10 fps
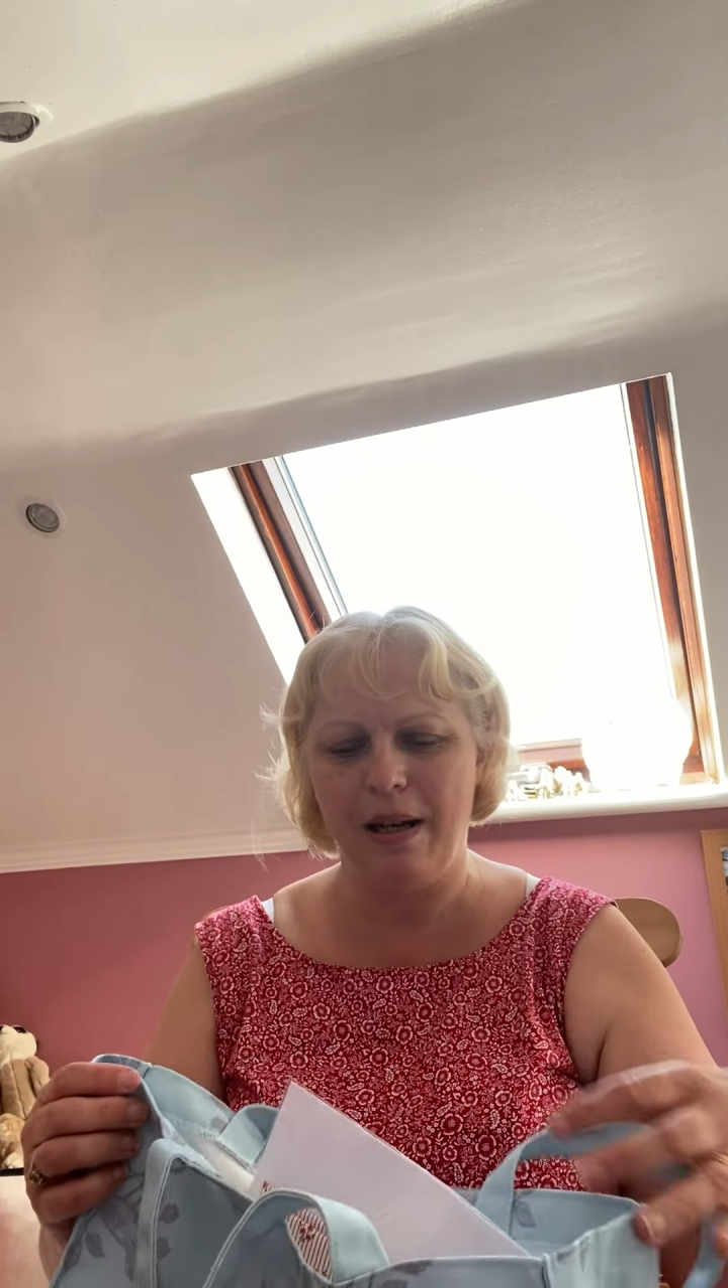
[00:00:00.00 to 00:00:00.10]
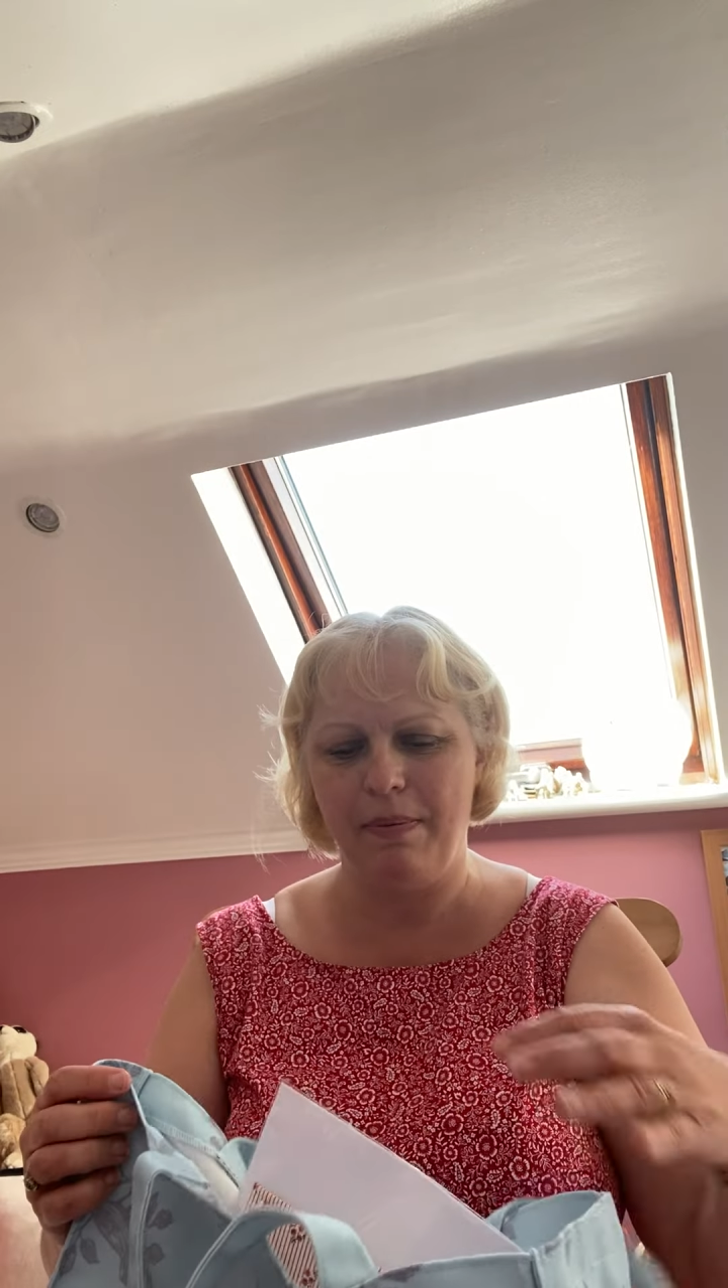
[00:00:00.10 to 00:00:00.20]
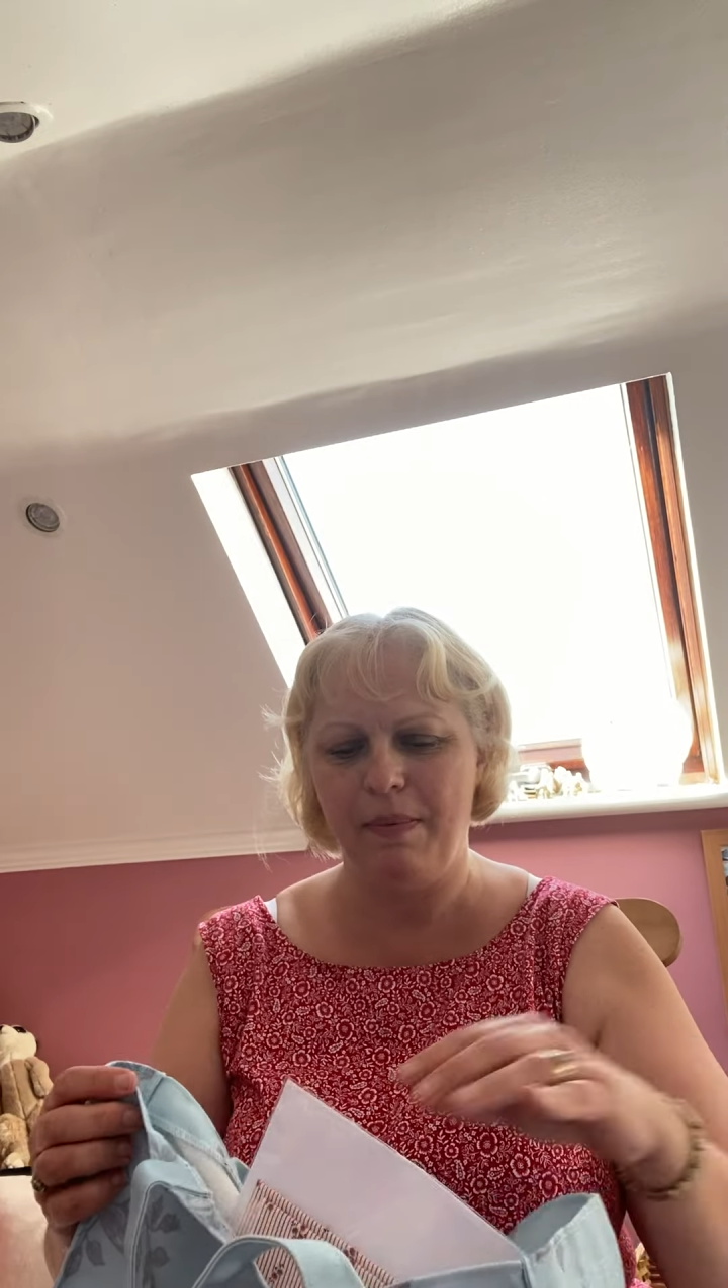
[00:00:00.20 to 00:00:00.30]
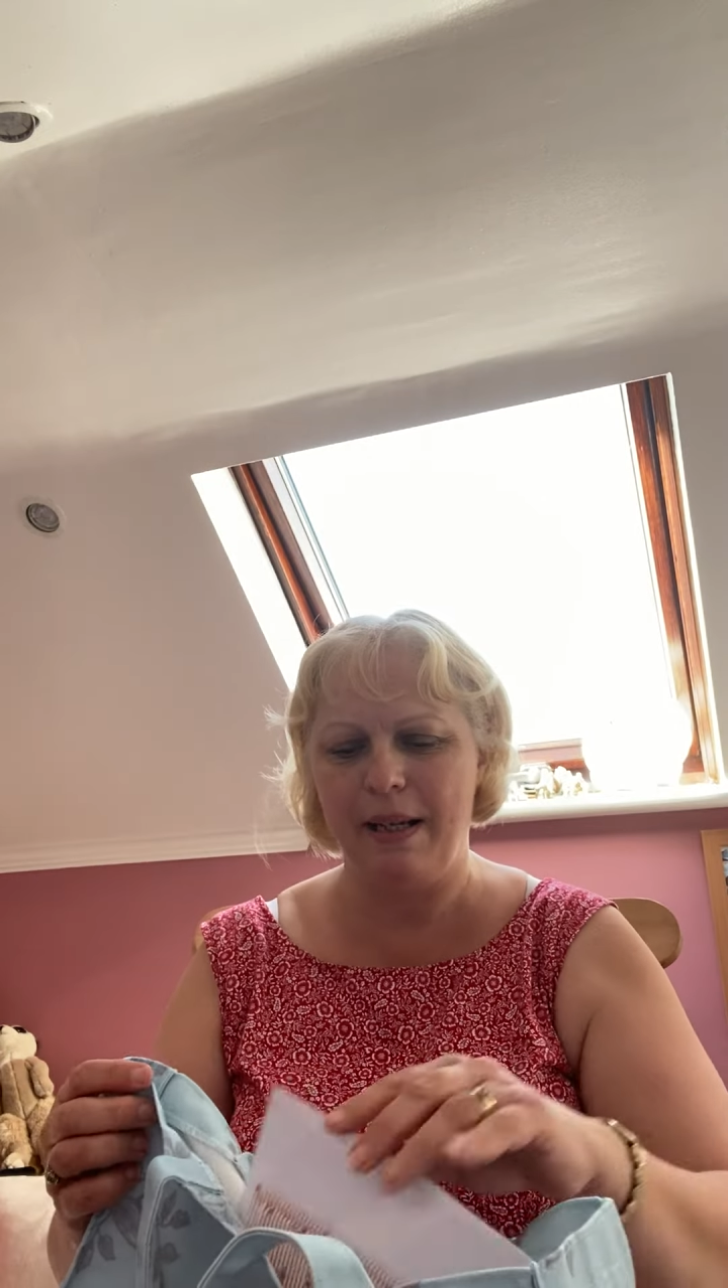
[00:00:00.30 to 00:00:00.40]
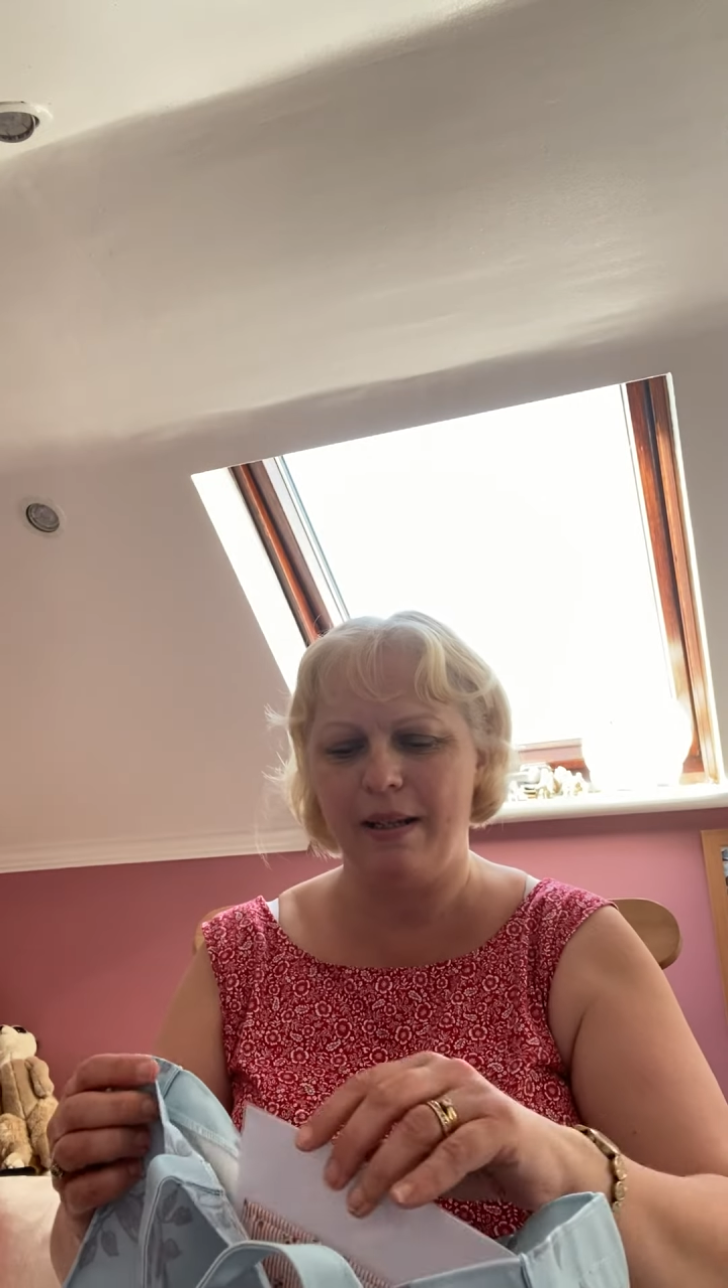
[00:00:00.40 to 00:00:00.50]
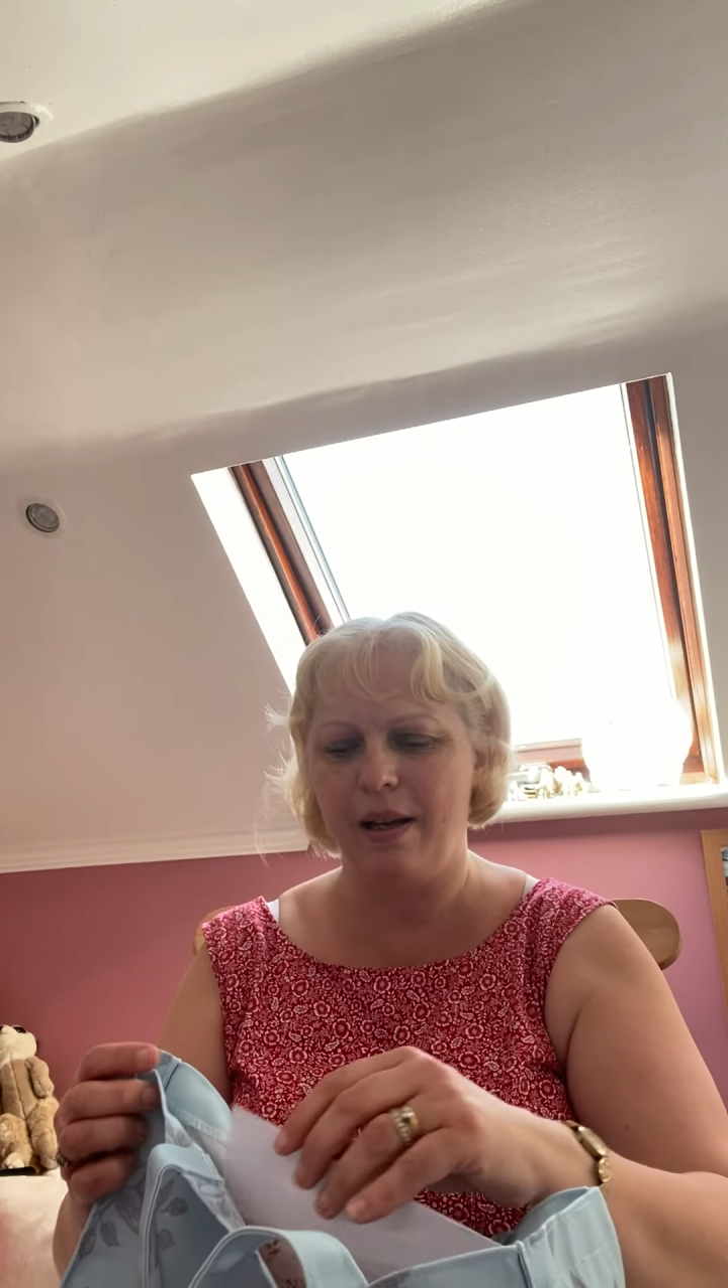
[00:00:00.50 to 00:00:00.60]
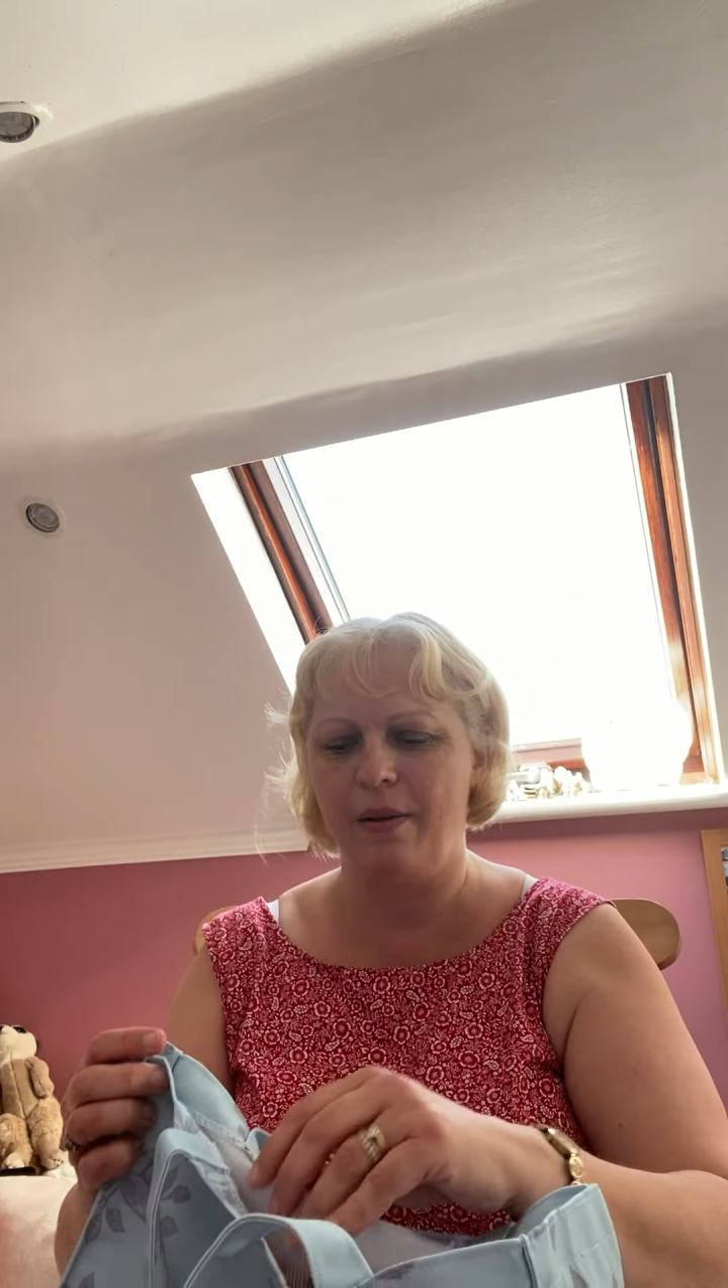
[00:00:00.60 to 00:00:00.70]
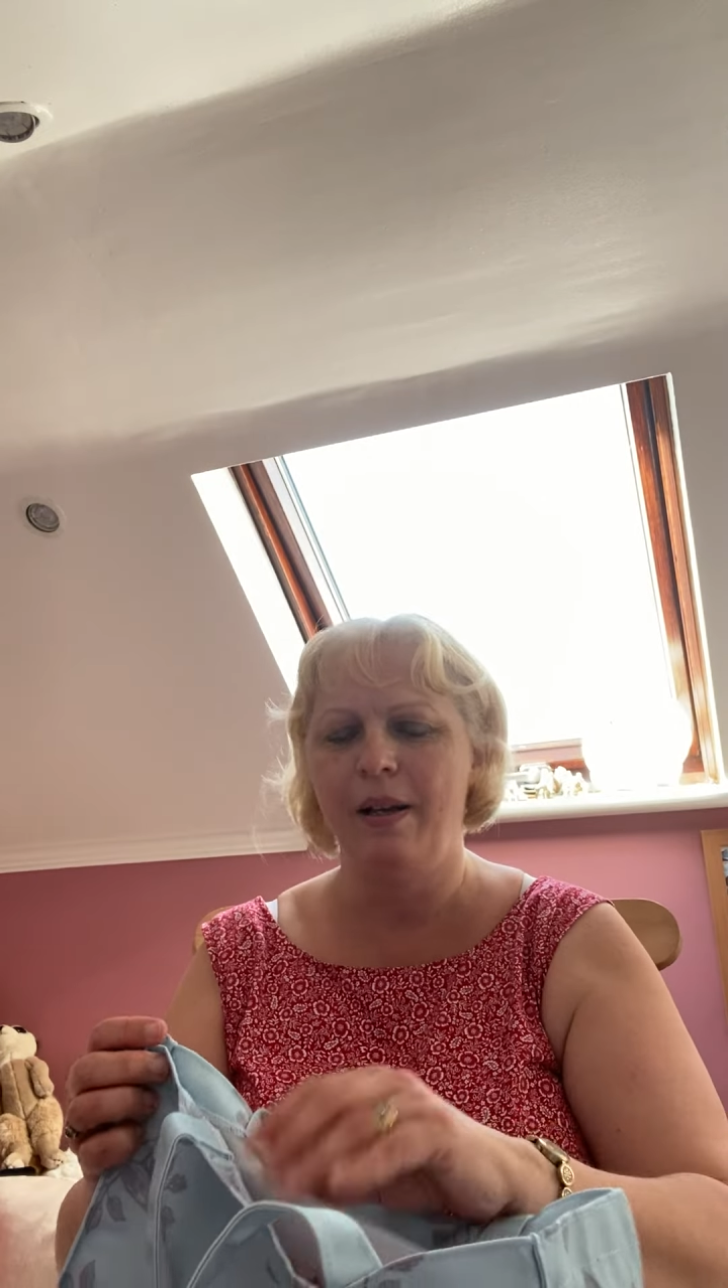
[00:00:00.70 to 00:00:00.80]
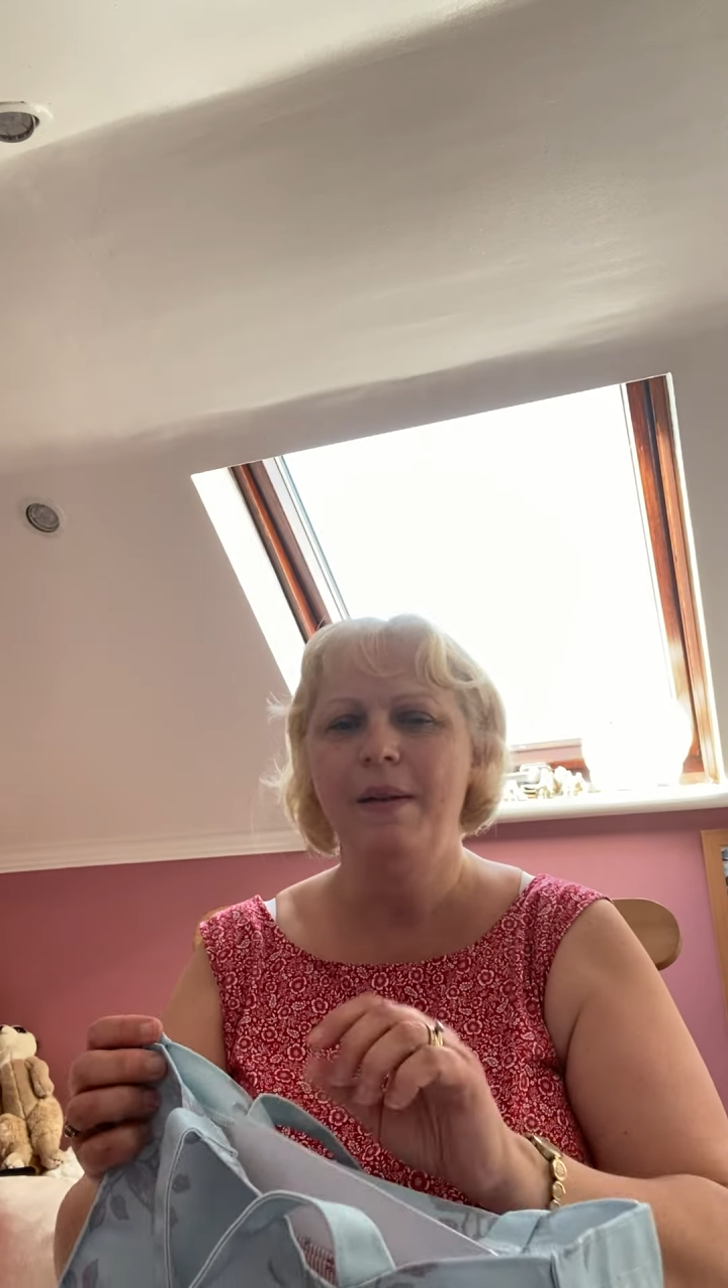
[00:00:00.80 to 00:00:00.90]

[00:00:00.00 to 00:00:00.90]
couple of weeks ago,